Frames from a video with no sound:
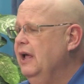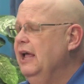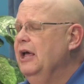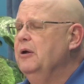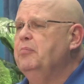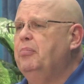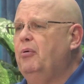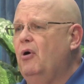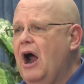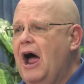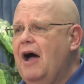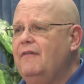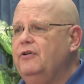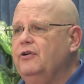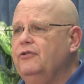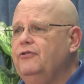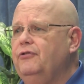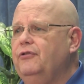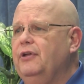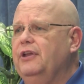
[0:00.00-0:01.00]
In
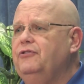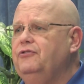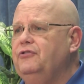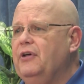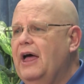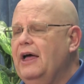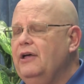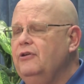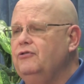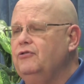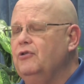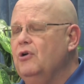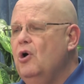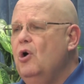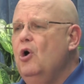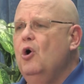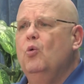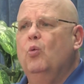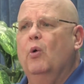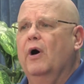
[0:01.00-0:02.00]
Proverbs, it says,
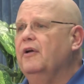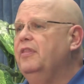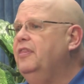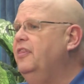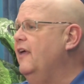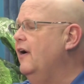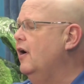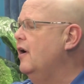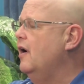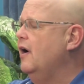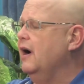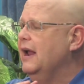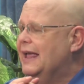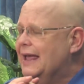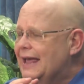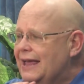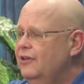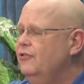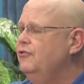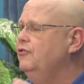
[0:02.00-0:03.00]
Where there
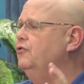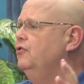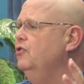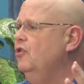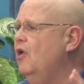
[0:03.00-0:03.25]
is